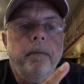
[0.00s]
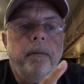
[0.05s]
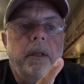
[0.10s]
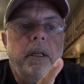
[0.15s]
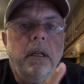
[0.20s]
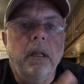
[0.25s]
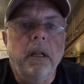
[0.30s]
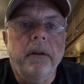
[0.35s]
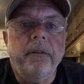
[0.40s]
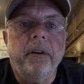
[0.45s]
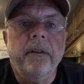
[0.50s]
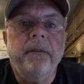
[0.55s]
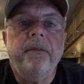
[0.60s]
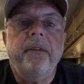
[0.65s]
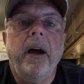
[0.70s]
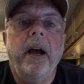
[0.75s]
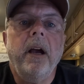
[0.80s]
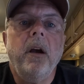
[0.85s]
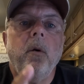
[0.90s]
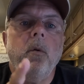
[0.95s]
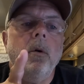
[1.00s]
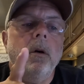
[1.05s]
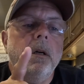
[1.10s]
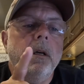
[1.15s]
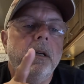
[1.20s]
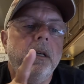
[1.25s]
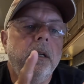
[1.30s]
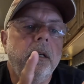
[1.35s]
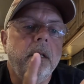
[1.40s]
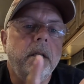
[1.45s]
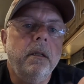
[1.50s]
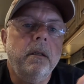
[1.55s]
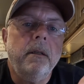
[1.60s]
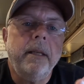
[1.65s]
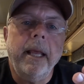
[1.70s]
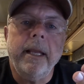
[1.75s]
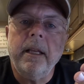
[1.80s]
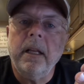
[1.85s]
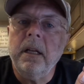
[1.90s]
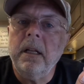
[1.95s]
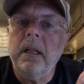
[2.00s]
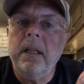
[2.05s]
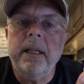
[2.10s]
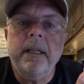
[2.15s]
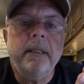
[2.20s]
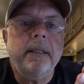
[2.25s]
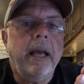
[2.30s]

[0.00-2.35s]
delivering firewood, taking clean